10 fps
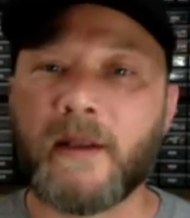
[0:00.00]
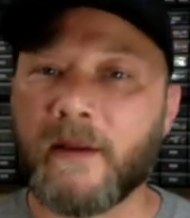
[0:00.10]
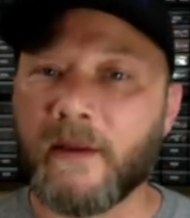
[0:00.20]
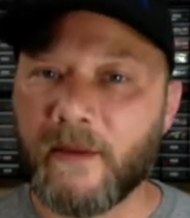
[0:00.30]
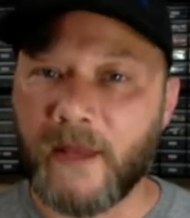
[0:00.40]

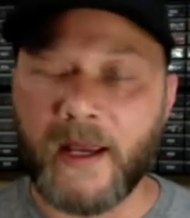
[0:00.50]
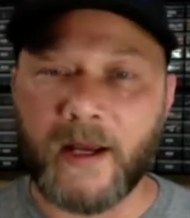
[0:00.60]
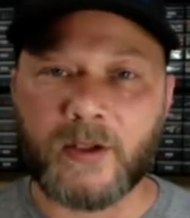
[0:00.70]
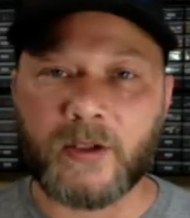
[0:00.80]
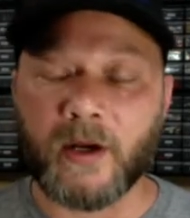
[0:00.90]

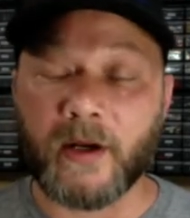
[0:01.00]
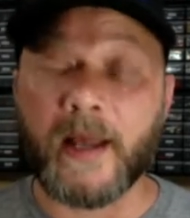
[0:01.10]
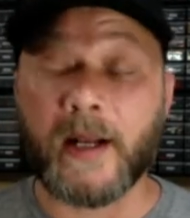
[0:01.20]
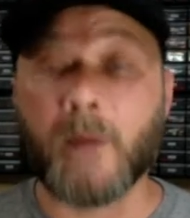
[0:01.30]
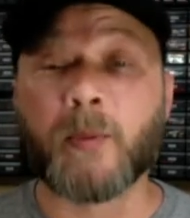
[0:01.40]
It got
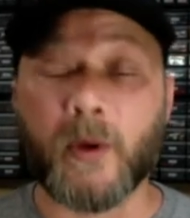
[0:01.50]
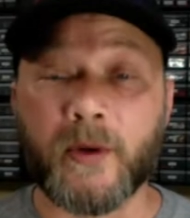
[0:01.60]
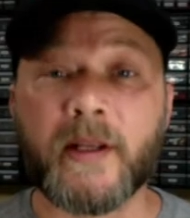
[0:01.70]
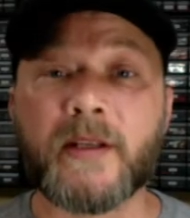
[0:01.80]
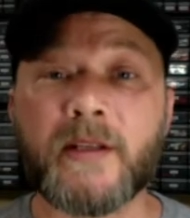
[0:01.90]
uploaded
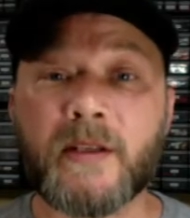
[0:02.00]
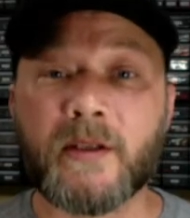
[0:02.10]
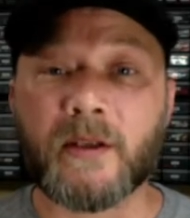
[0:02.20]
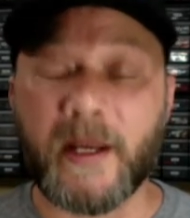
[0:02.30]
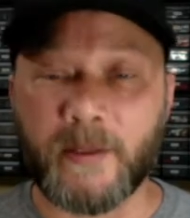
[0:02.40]
as
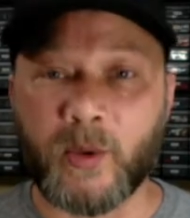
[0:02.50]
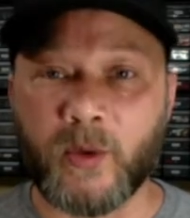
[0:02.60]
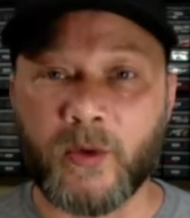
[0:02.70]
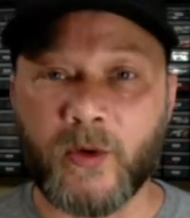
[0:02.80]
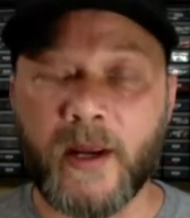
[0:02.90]
light pearl
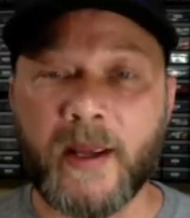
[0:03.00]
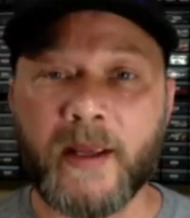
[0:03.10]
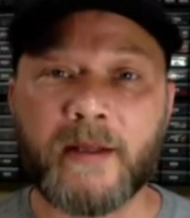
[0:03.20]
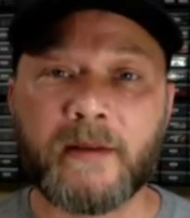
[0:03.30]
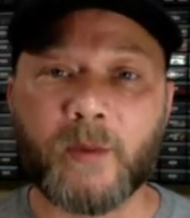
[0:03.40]

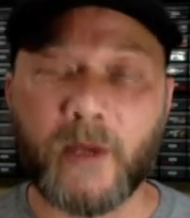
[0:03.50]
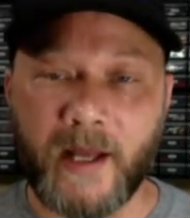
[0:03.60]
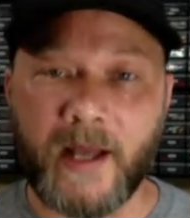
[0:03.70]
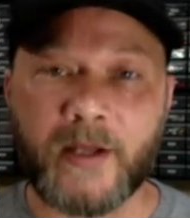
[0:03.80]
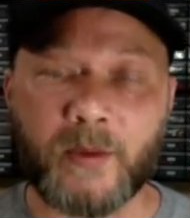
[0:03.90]
gray when in
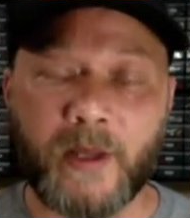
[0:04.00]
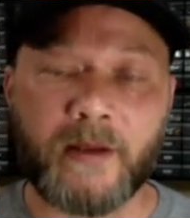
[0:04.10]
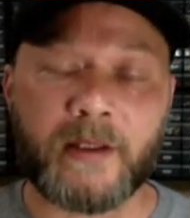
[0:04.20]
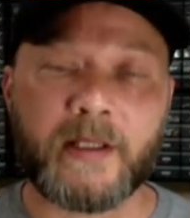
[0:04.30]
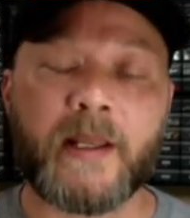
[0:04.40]

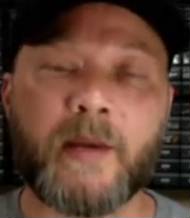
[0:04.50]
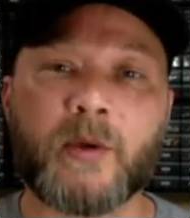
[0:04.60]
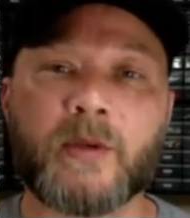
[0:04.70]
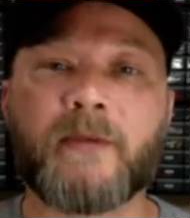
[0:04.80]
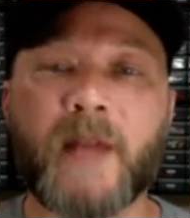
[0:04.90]
actuality they
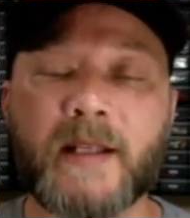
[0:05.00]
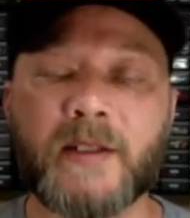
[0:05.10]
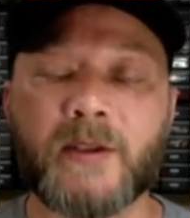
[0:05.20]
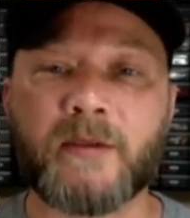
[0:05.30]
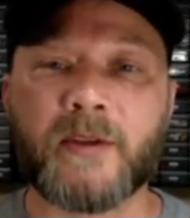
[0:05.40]
were flat
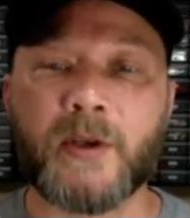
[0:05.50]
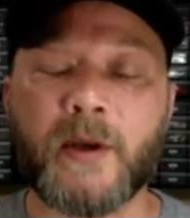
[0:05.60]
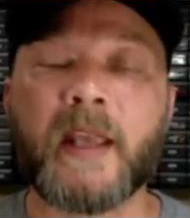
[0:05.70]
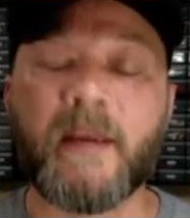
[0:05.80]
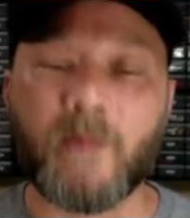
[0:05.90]
silver. So I
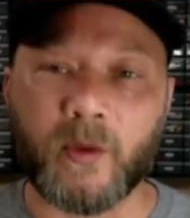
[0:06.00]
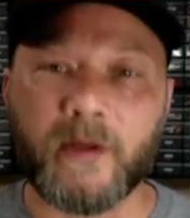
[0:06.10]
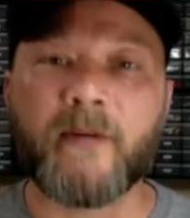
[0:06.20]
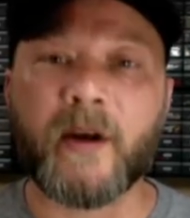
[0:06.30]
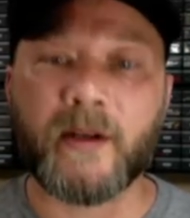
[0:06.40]
gave them a
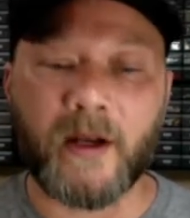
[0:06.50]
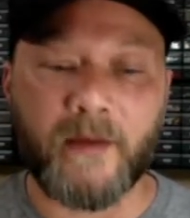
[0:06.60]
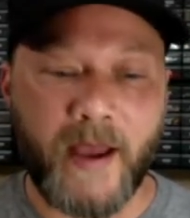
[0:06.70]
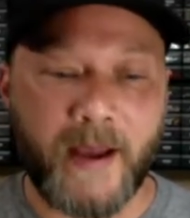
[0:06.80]
refund on that.